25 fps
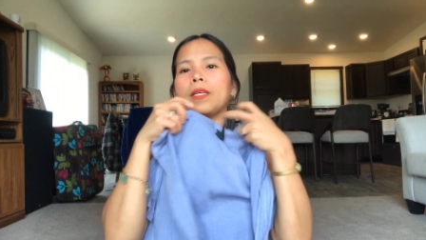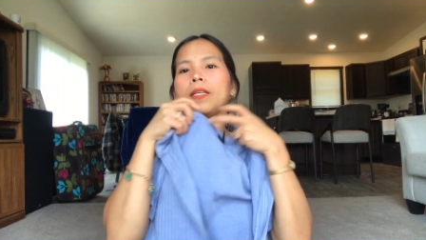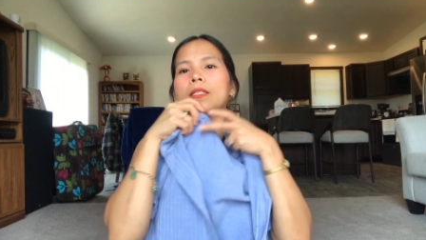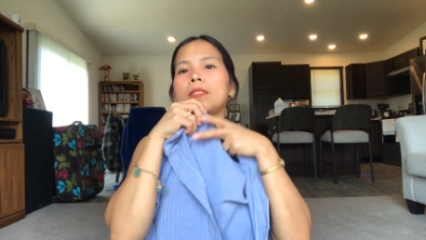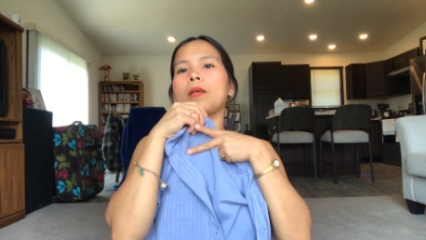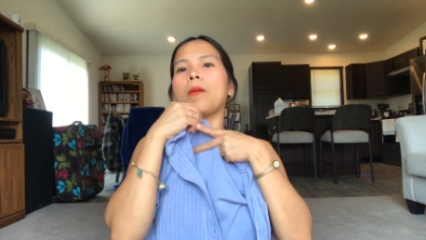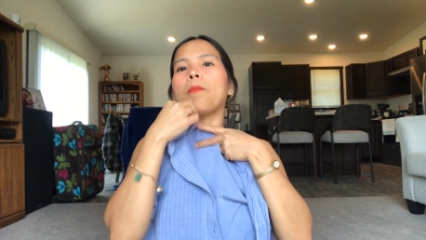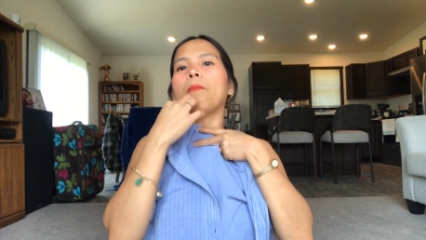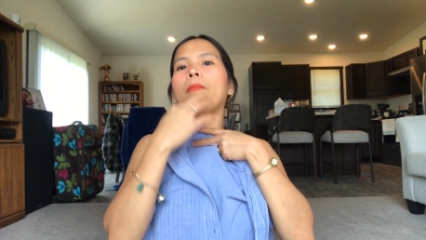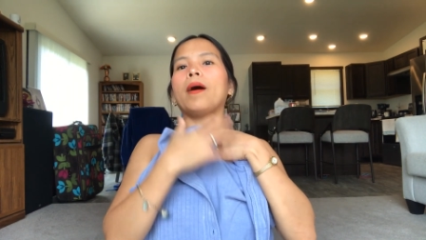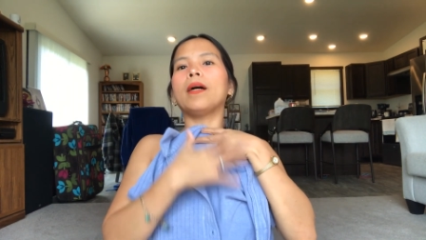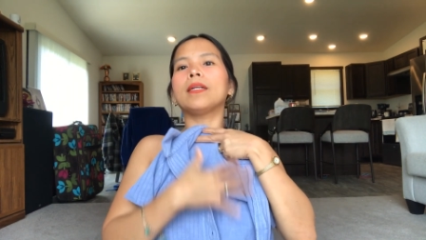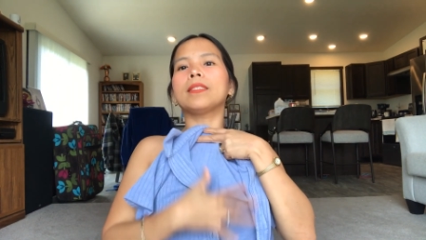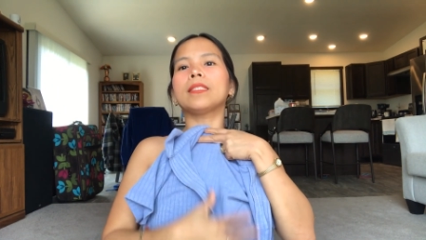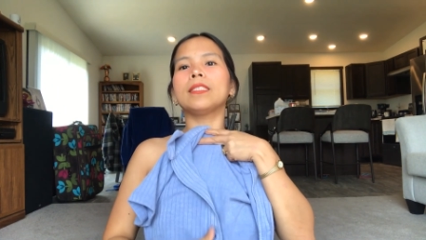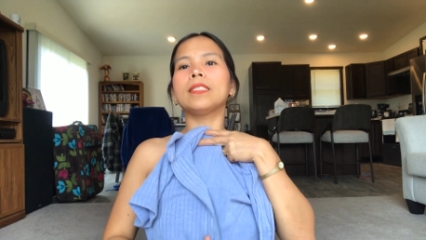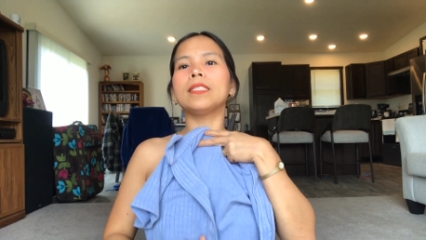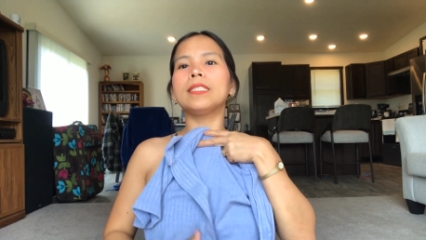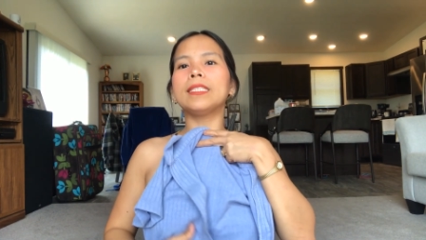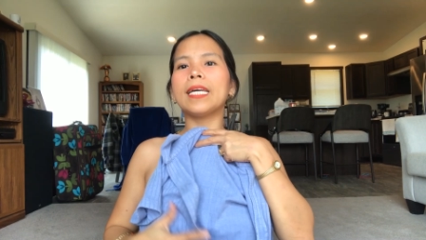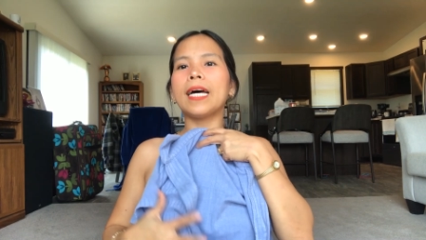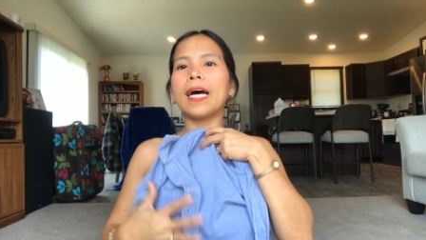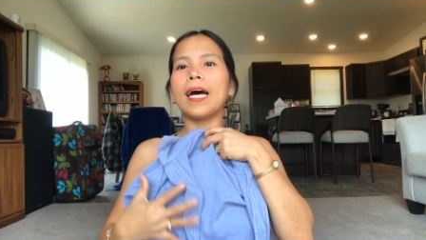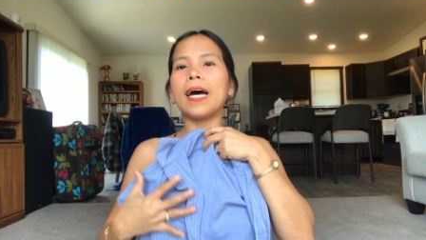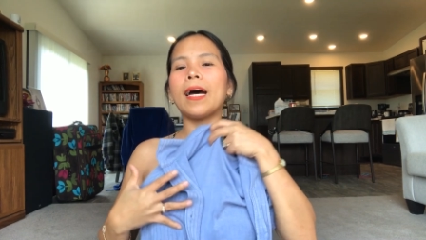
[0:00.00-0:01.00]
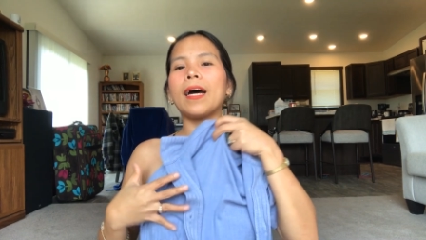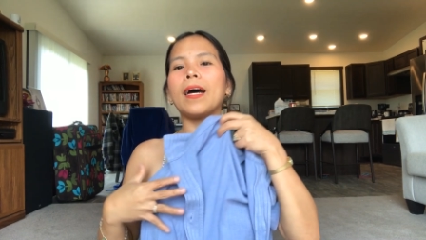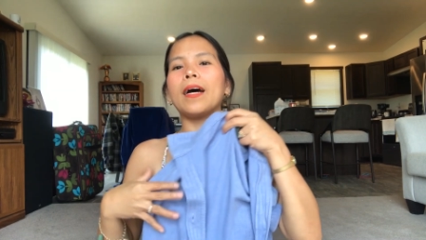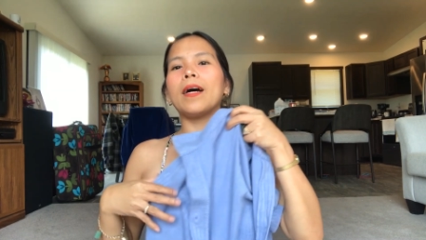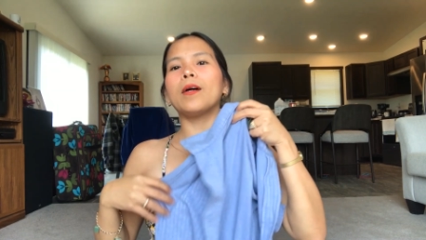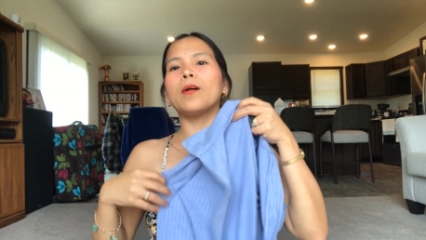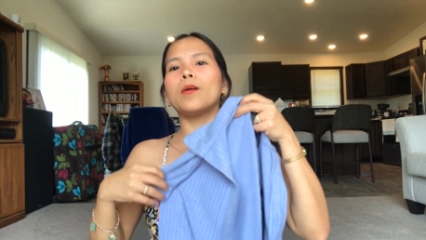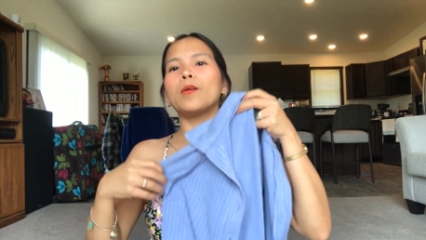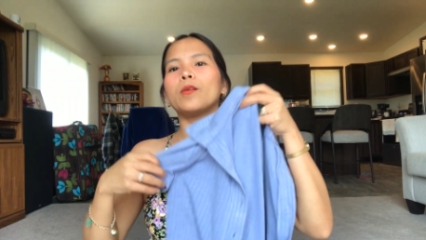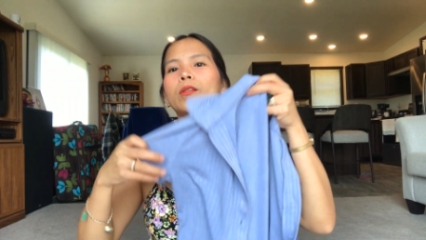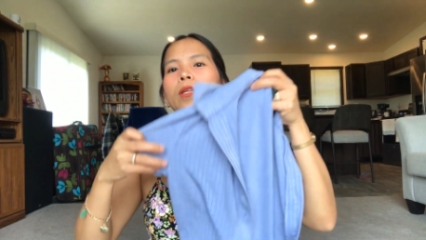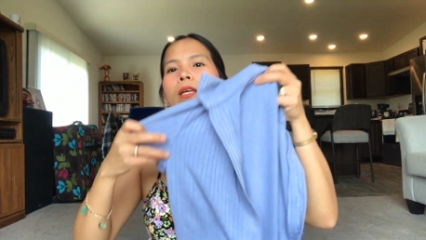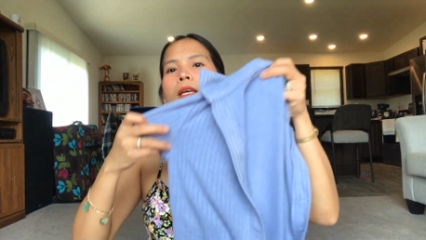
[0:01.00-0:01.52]
It's a button
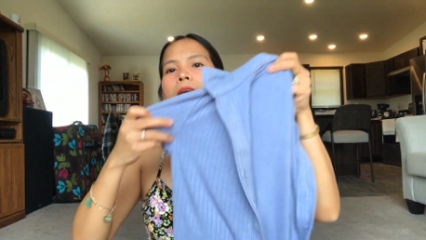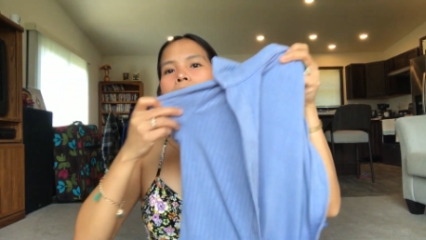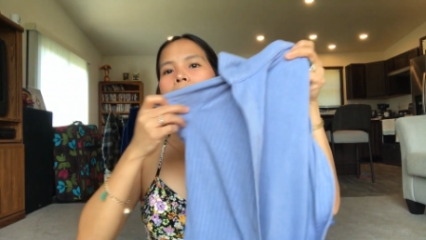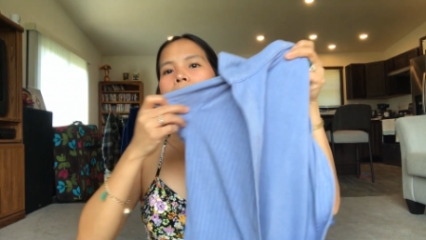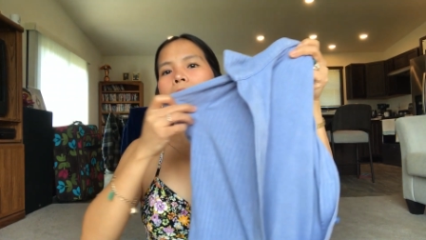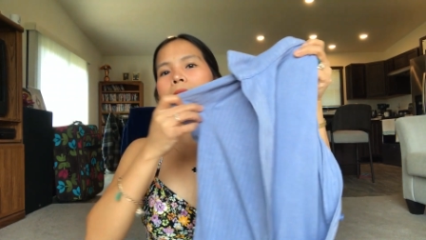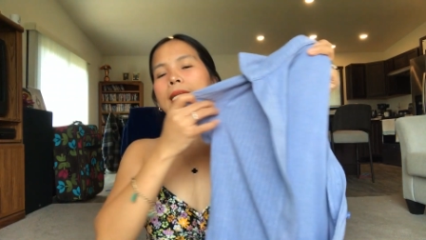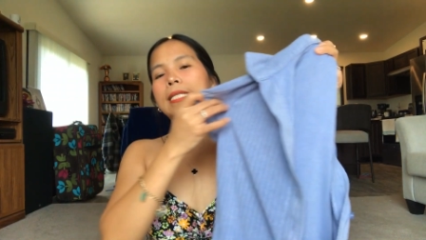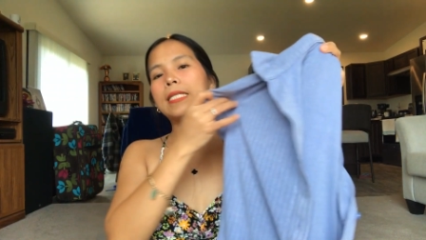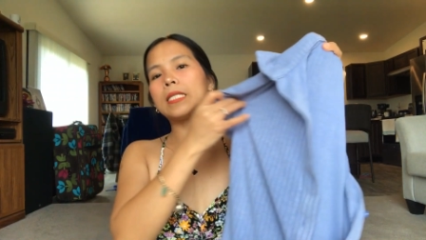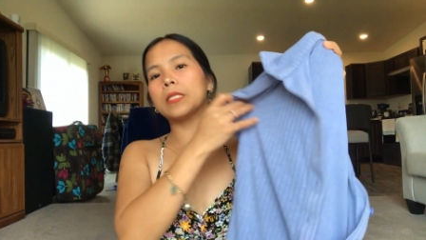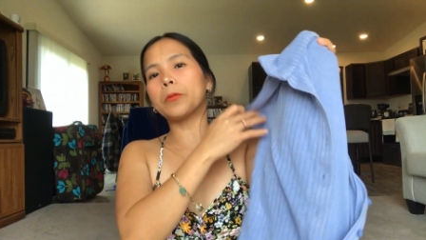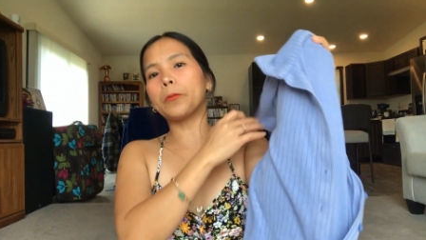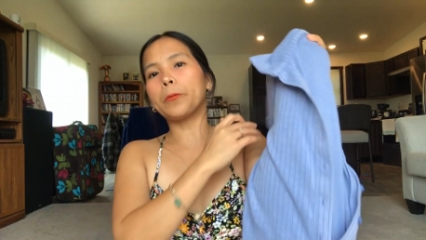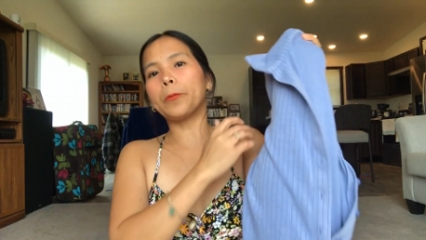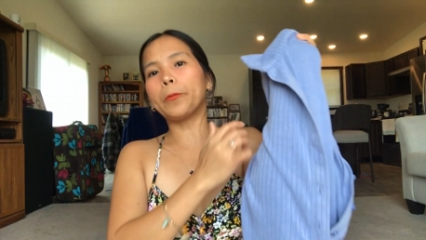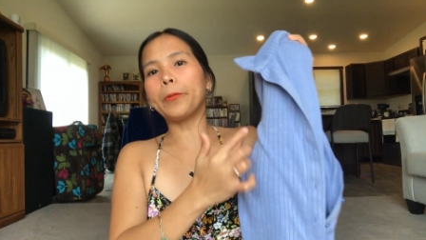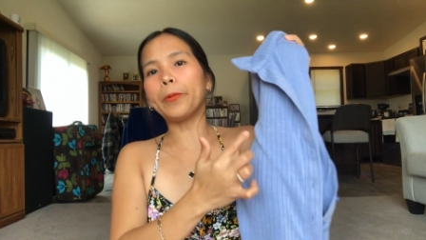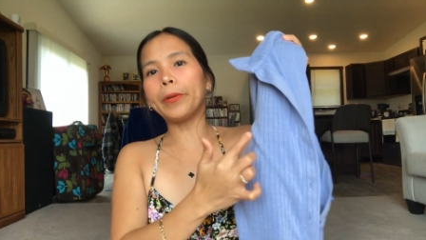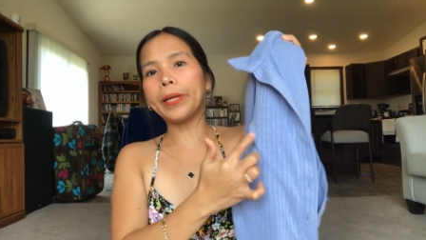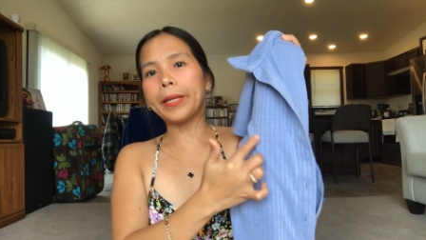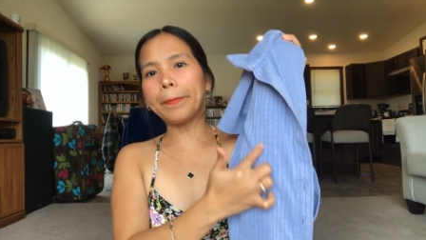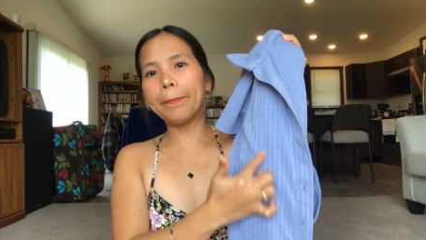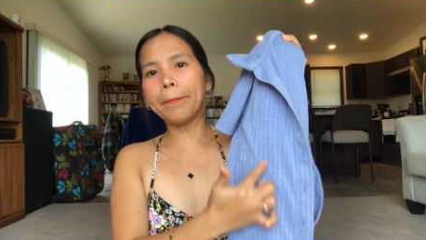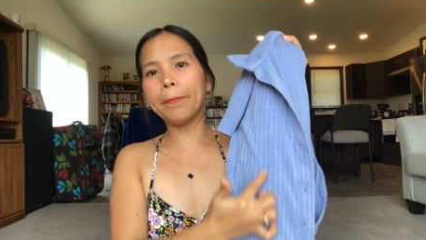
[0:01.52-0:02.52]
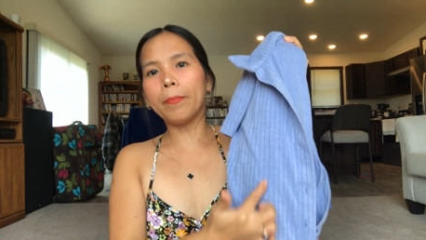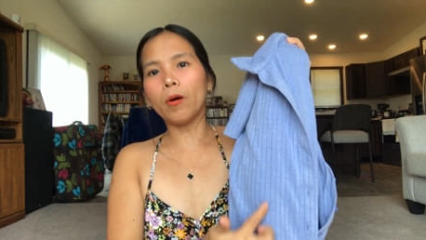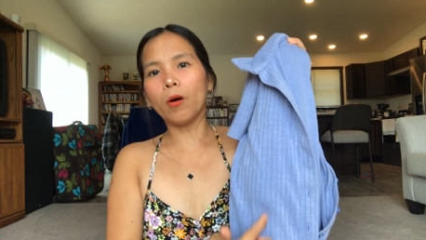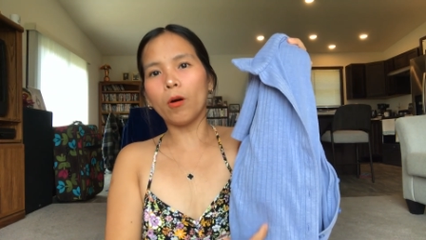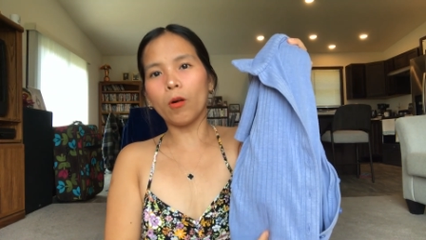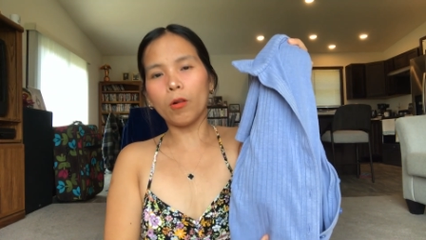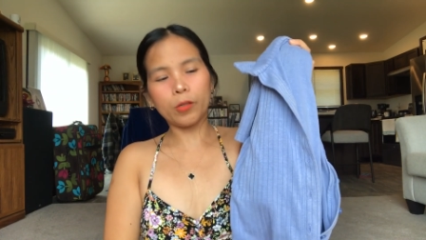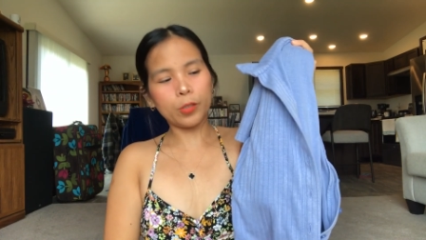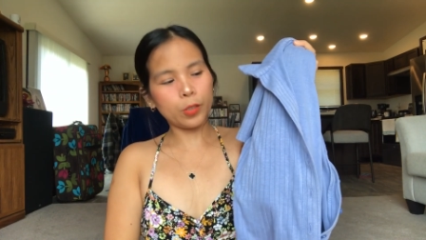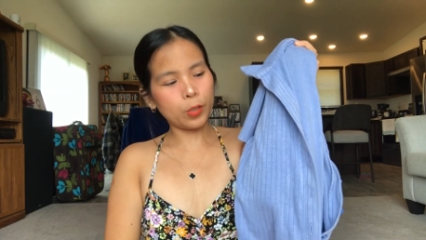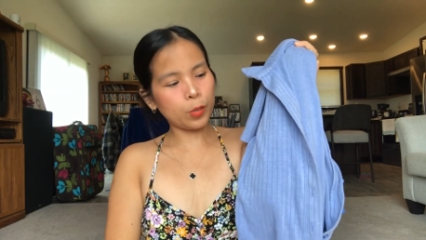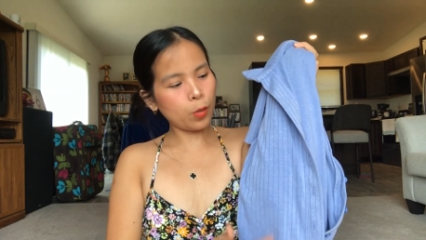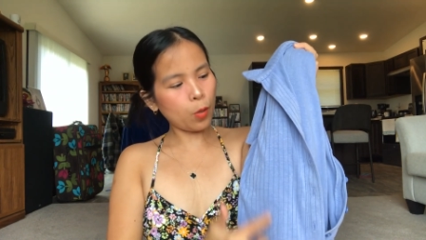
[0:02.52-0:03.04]
down. It's ribbed
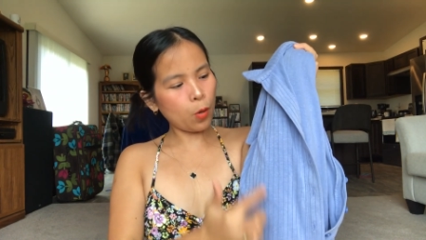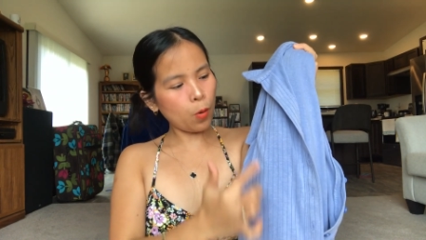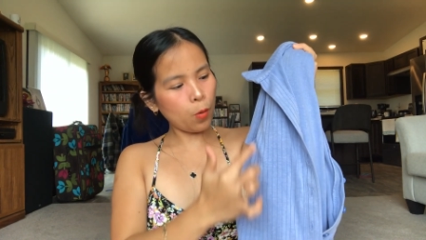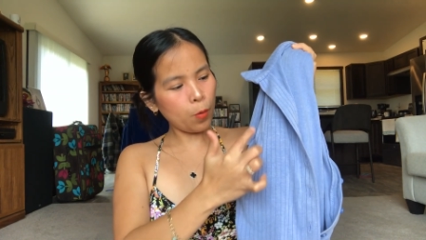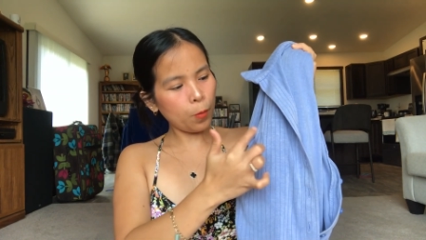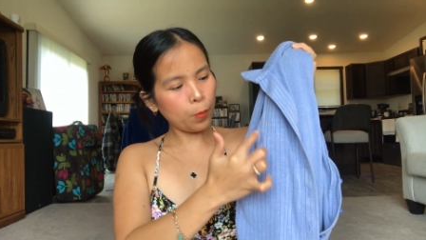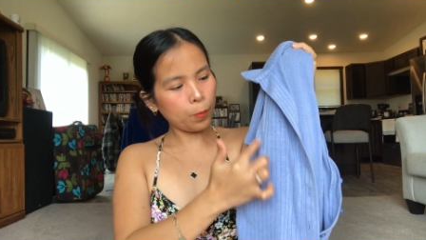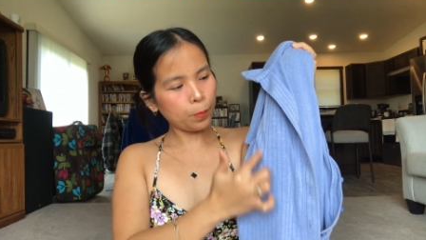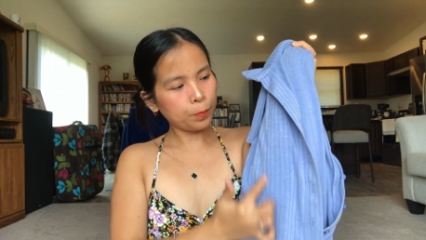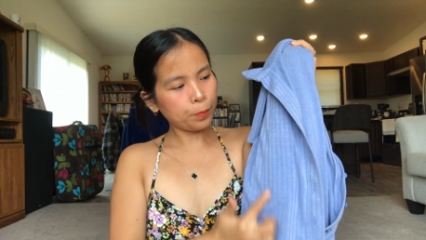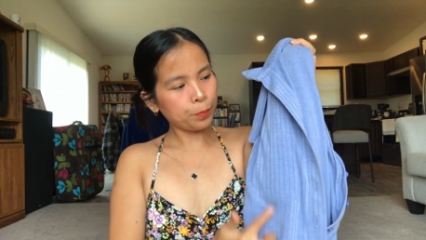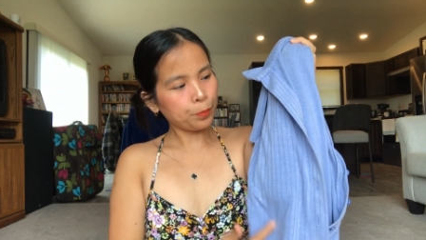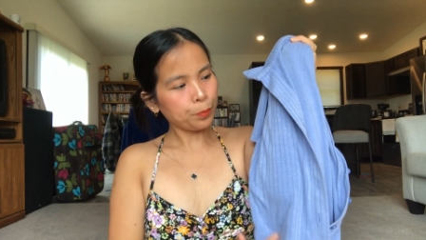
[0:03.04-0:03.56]
also.